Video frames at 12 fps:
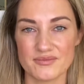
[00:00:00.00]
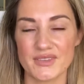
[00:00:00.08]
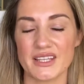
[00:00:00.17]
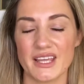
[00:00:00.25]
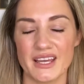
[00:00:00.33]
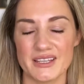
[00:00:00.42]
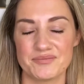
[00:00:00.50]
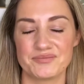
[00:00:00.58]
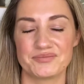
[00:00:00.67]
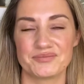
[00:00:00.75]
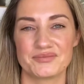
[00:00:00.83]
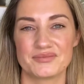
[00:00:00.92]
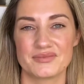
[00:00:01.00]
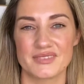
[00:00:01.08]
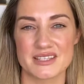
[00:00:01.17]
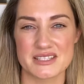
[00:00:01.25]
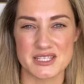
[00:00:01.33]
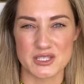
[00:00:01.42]
Okay,
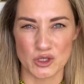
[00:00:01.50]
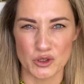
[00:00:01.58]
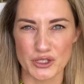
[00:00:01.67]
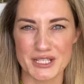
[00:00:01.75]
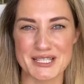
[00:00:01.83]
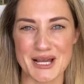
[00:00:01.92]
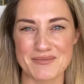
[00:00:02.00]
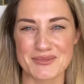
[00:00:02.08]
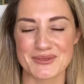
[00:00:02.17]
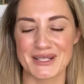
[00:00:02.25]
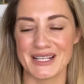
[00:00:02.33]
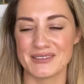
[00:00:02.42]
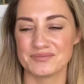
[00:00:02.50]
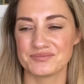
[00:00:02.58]
this is the good example now.